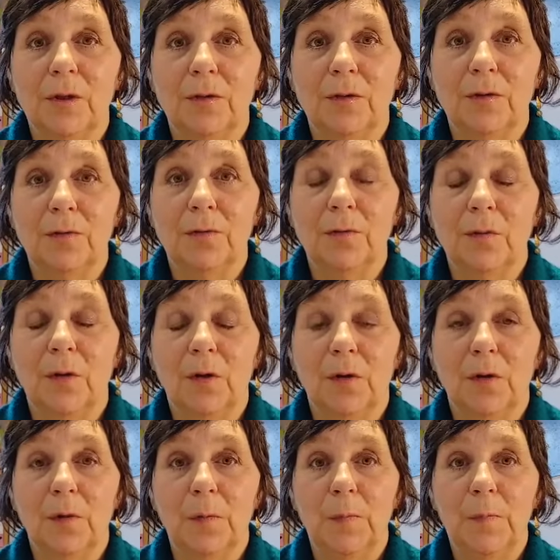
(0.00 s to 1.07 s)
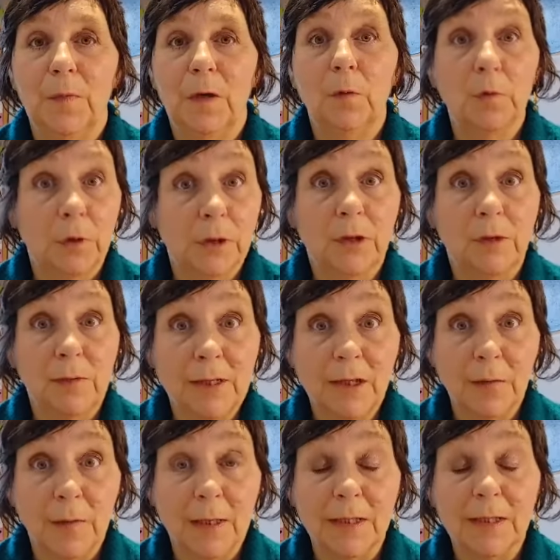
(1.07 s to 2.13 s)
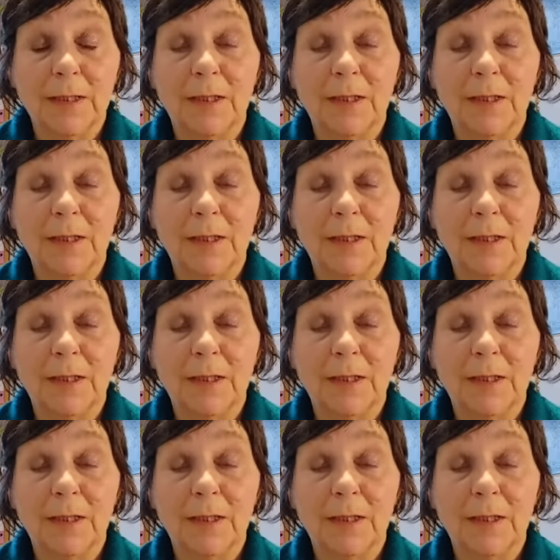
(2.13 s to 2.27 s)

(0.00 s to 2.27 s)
in order to graduate.